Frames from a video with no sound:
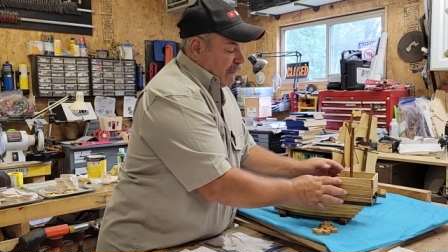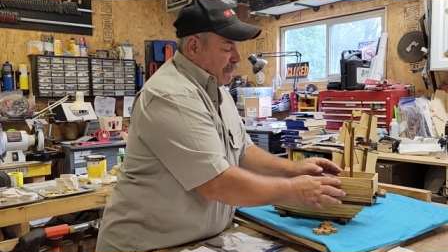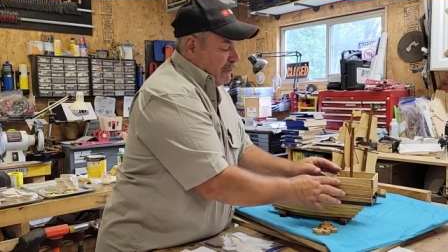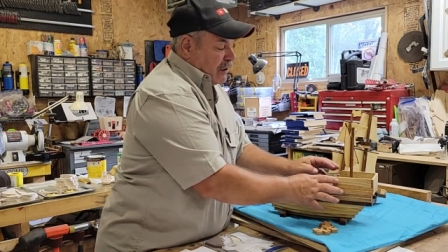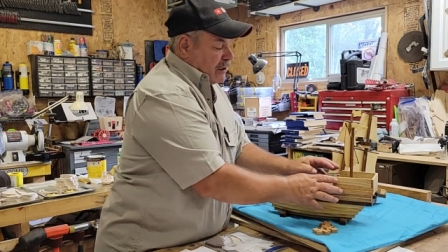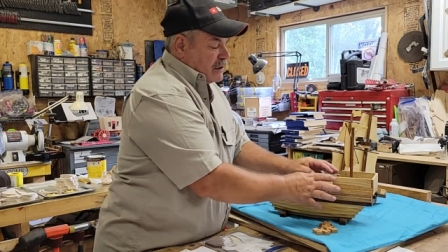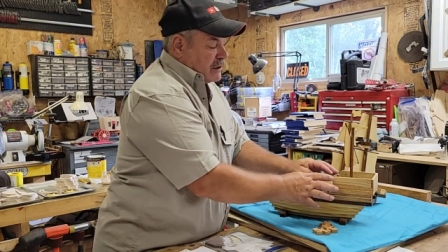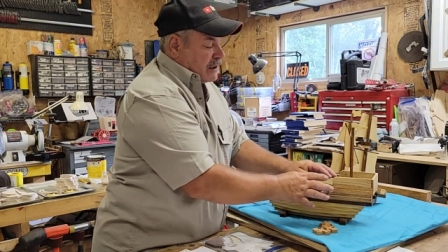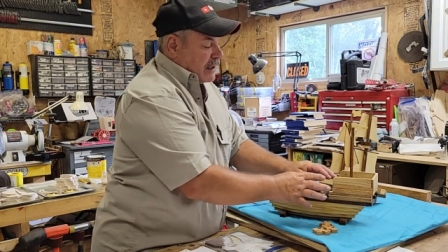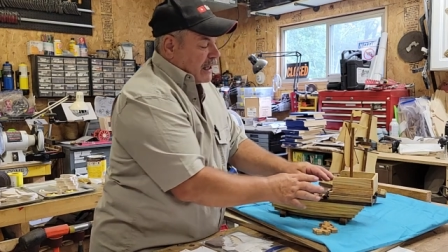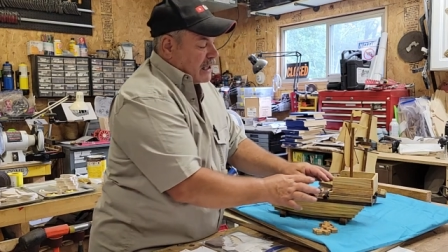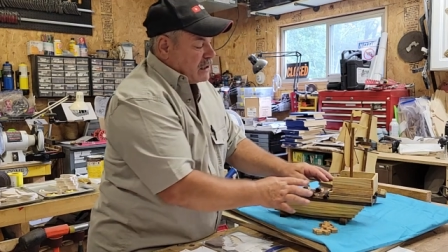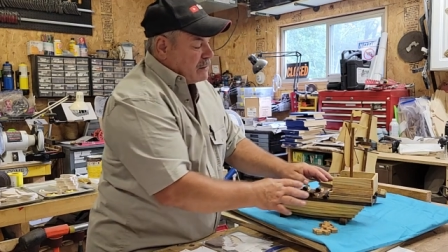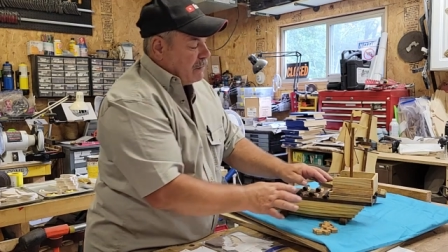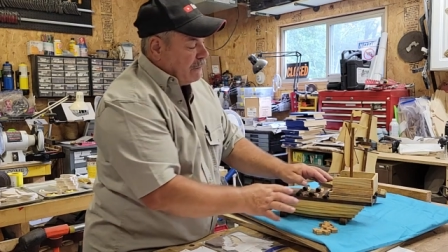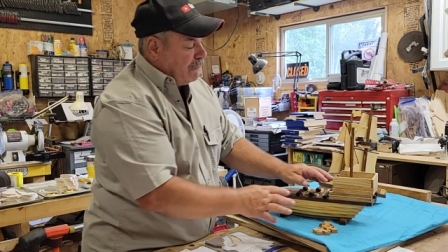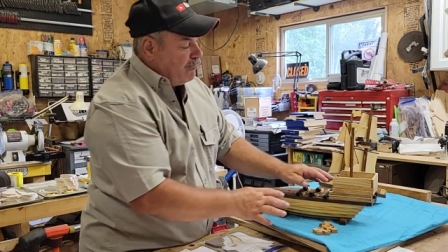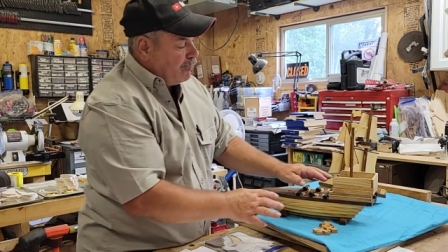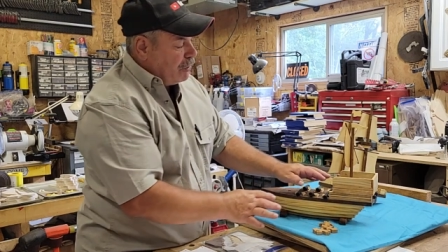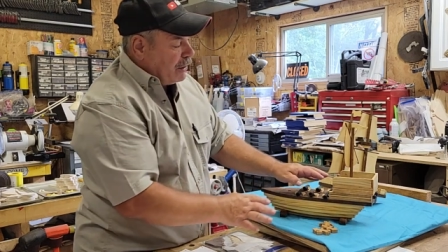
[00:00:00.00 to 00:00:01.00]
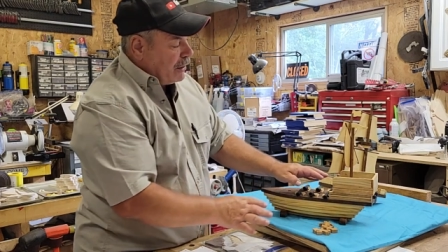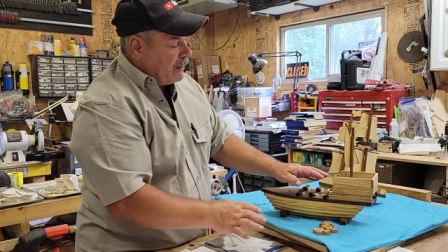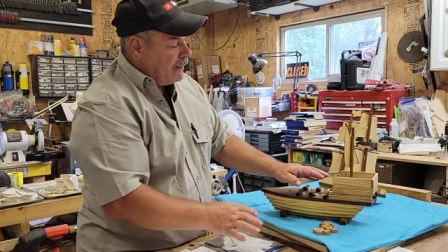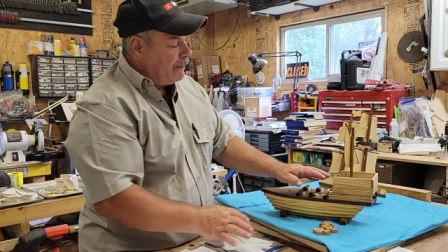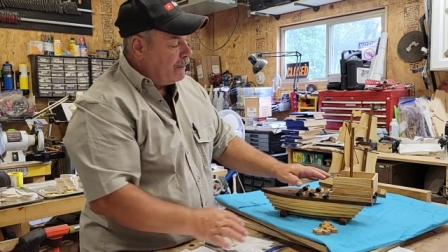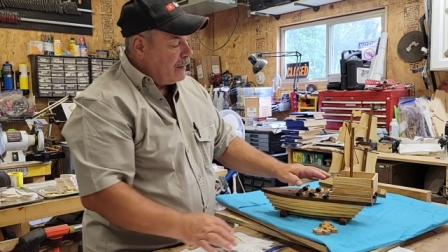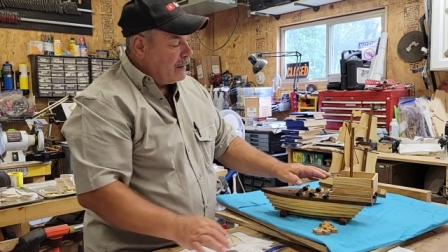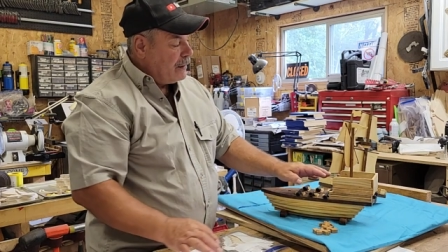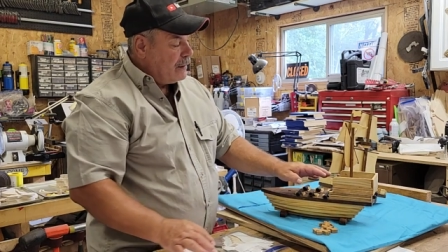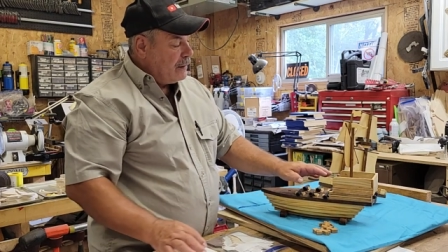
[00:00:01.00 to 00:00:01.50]
fits nice before you
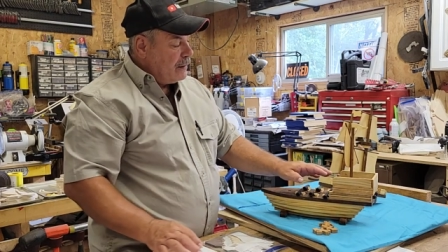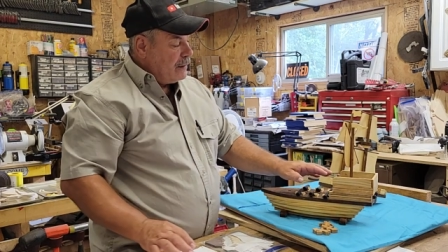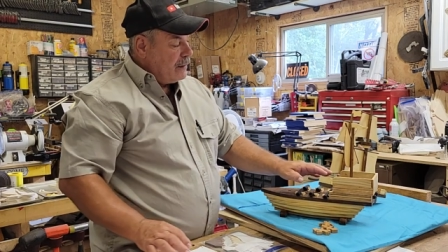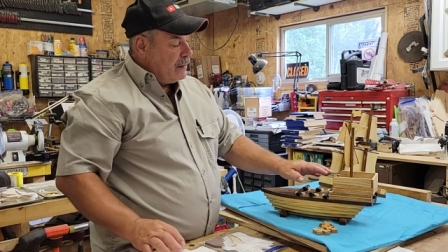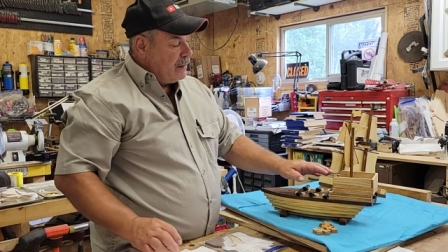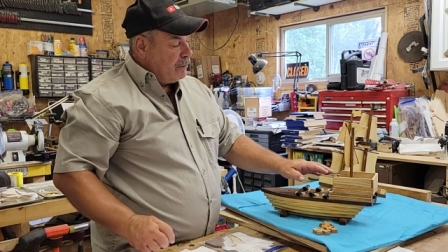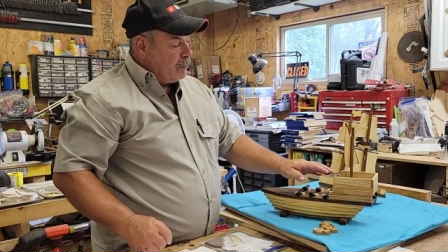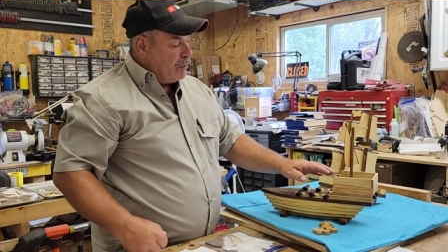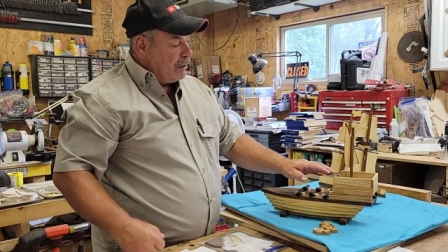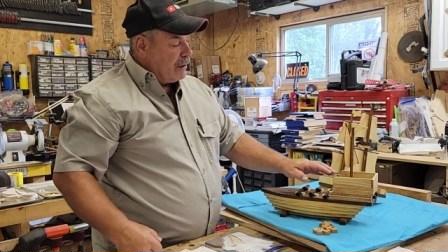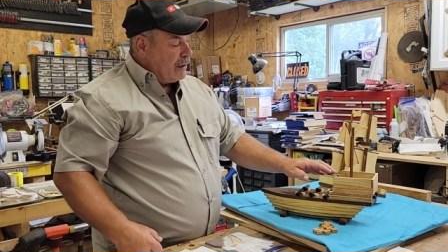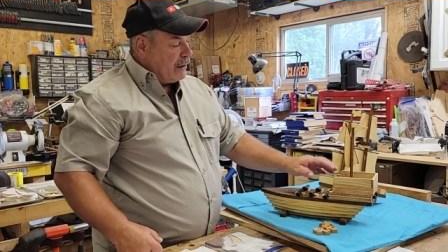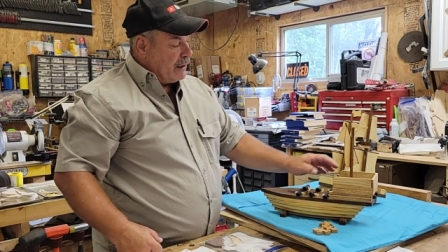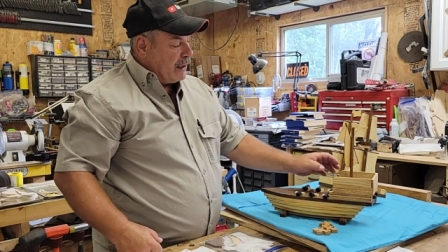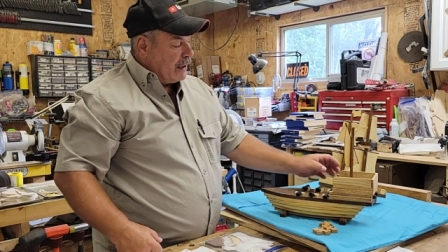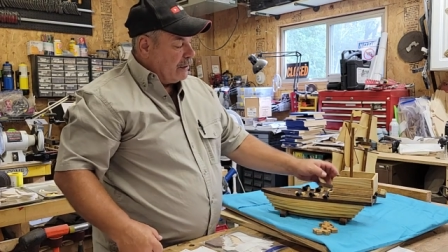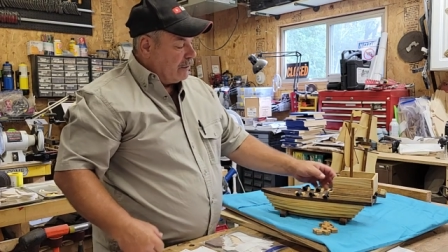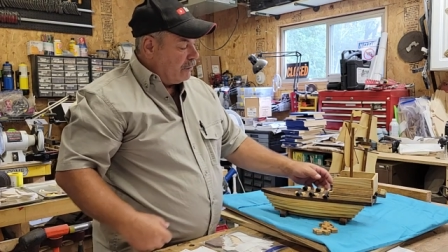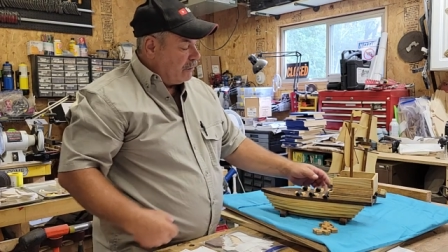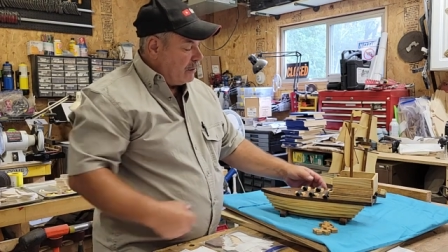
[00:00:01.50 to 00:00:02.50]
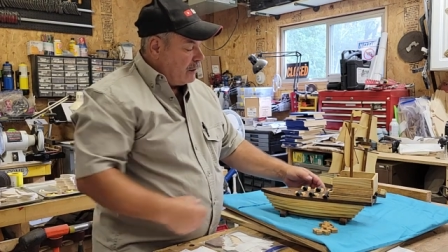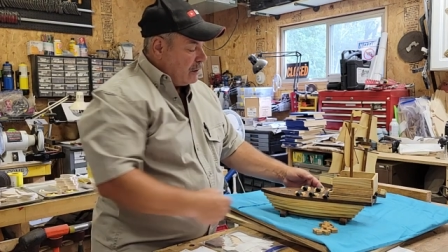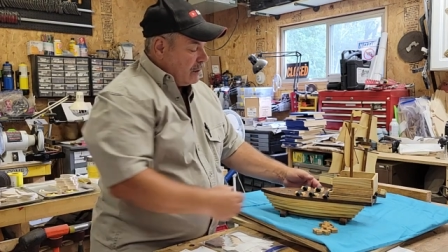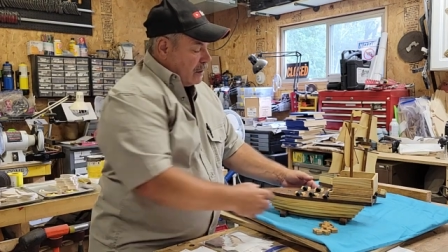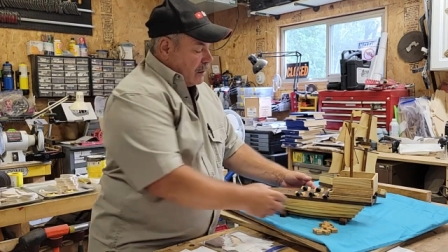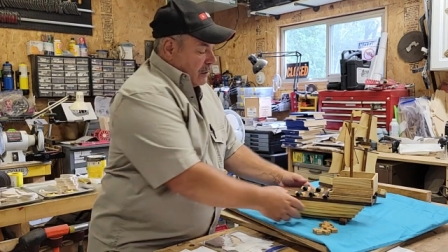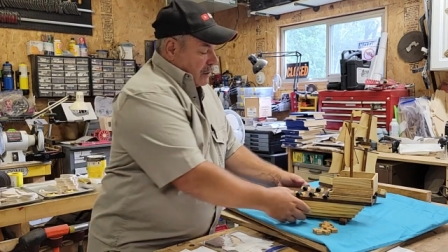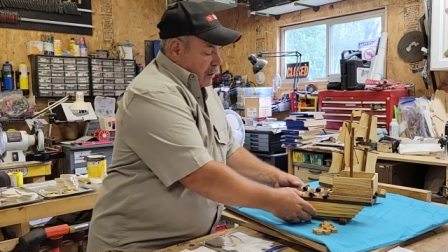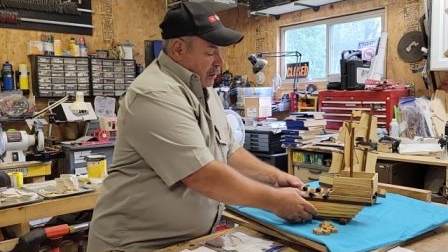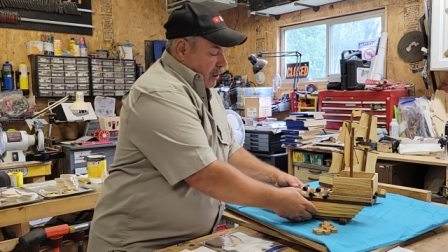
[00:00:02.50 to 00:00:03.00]
put it together.
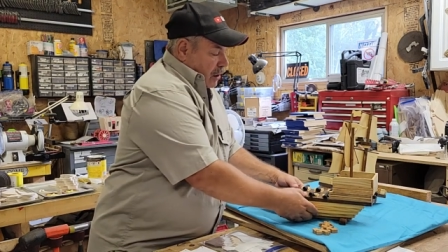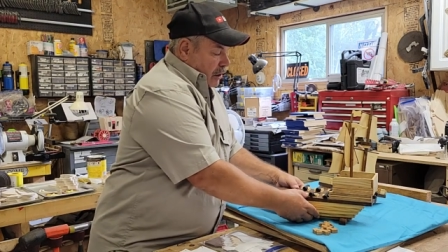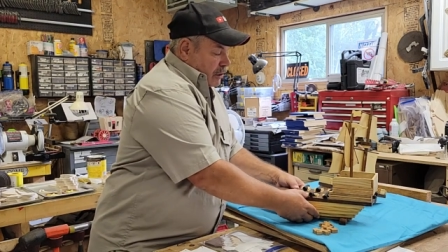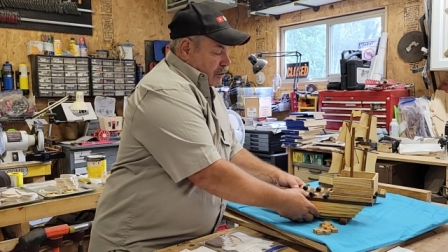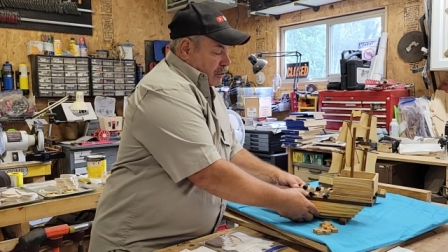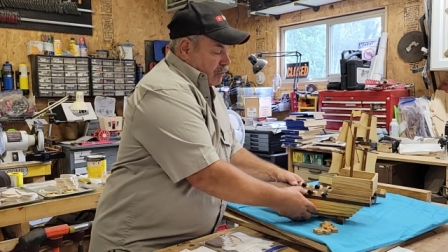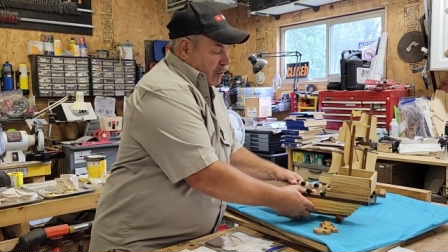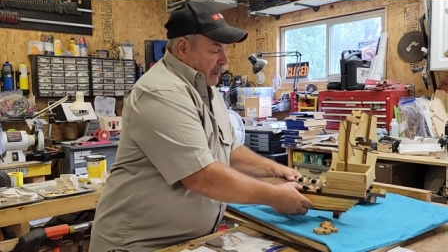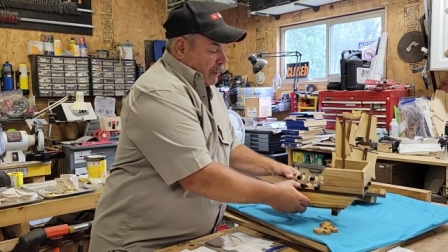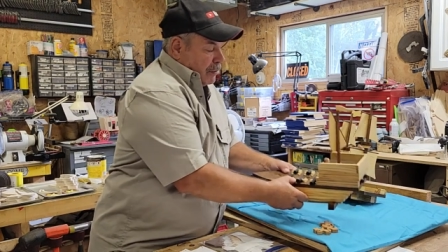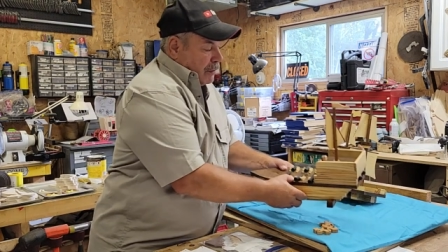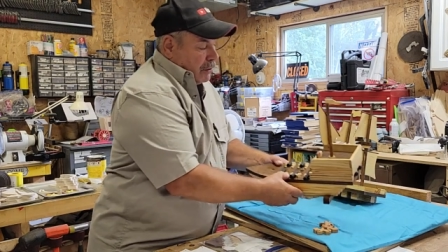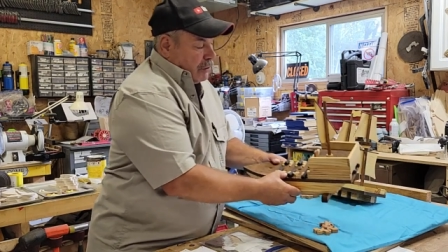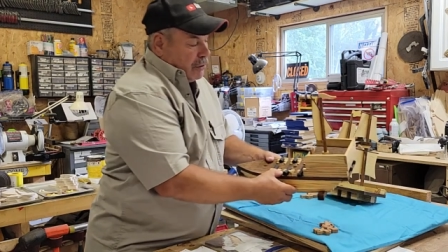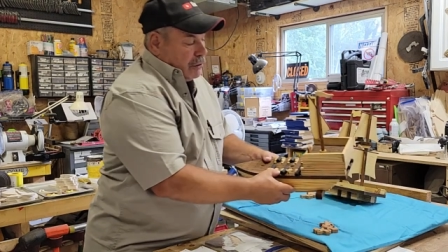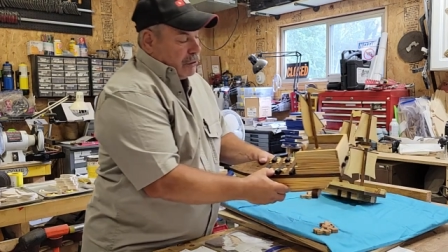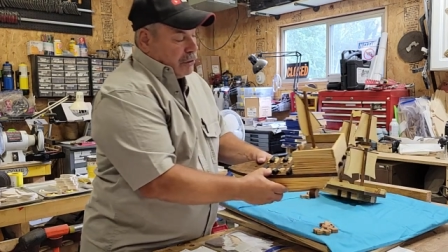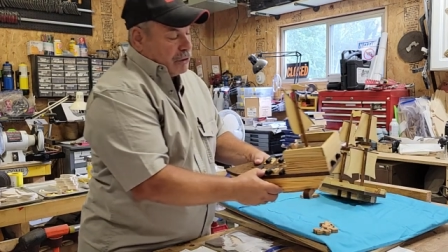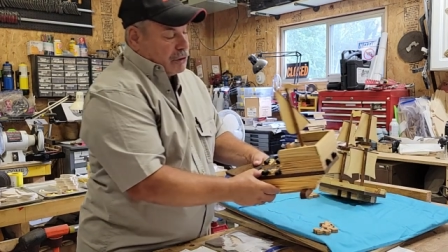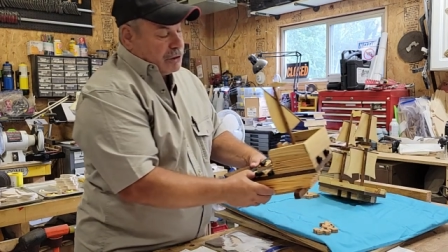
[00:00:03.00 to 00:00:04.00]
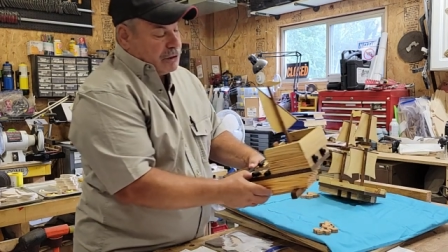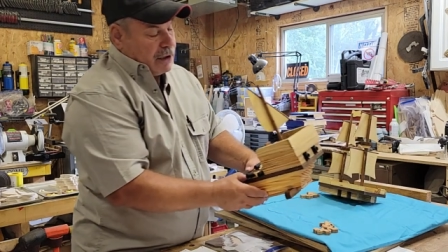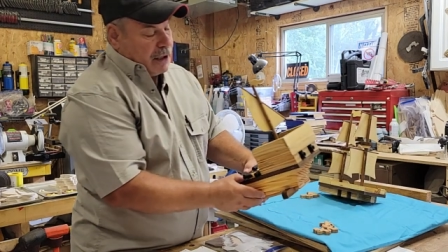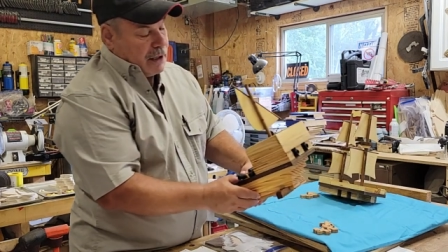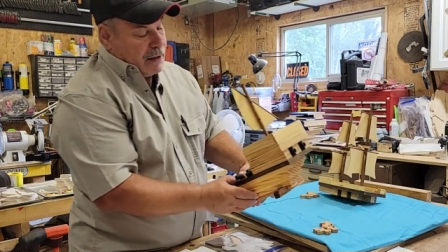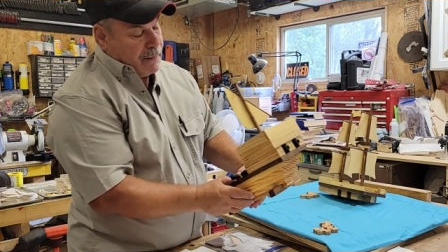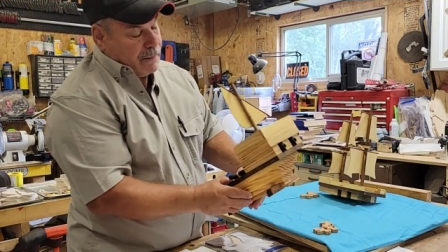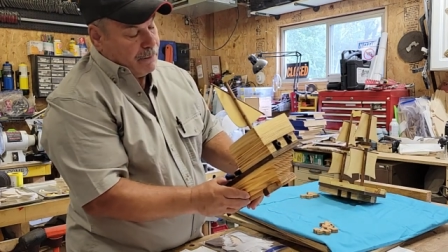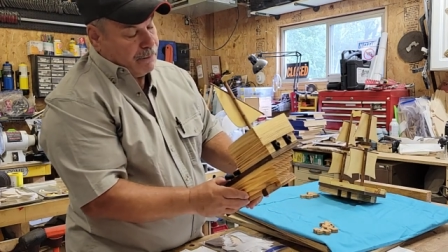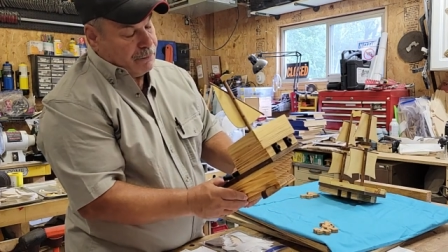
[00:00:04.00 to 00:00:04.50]
Also up here, you'll see,